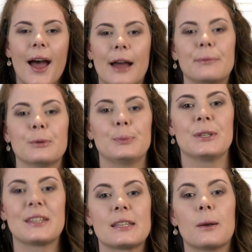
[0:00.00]
I'm going to
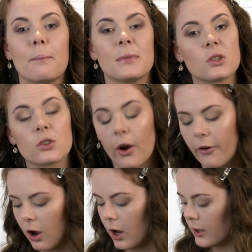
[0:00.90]
put some mascara
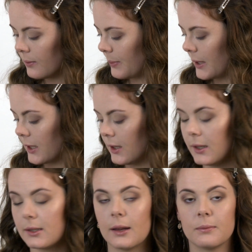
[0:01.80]
on
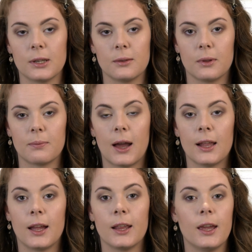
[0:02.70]
because I'm done with my
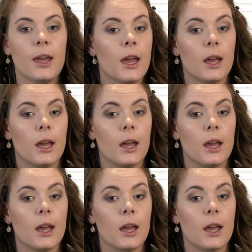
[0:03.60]
eyeliner.